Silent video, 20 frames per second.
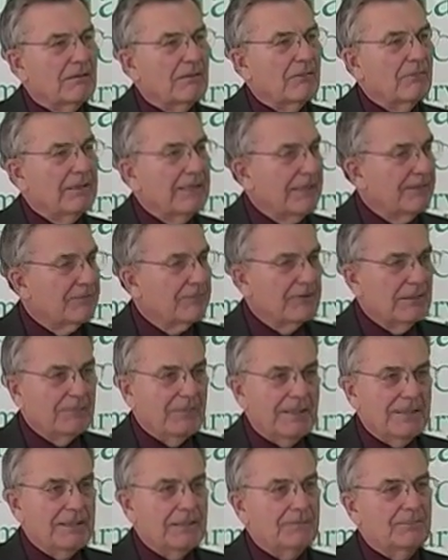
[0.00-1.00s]
we have to
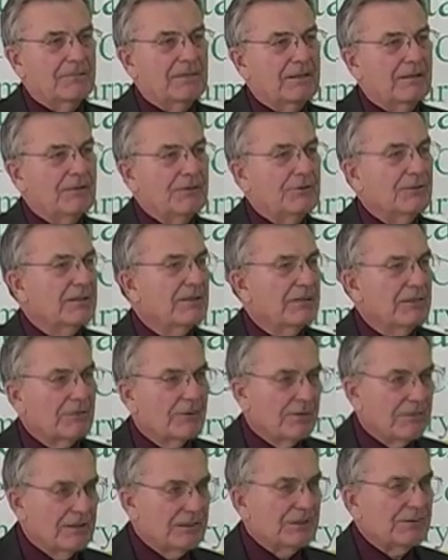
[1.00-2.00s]
remind him, you can
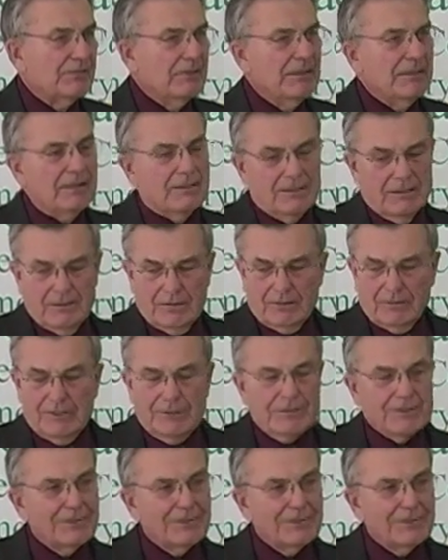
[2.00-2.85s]
go this way or you can